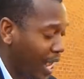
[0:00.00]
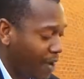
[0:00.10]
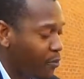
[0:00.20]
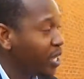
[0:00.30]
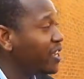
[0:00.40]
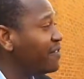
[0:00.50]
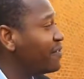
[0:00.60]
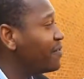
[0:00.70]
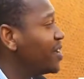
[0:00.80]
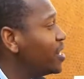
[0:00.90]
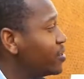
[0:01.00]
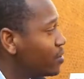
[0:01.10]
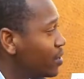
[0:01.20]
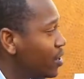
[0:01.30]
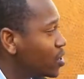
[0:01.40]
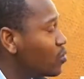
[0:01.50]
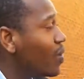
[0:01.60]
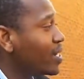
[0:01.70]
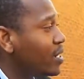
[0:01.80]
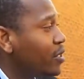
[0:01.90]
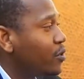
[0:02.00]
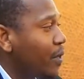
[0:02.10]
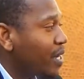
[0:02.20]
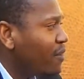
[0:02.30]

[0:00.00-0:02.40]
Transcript: Are we giving value to what are they doing?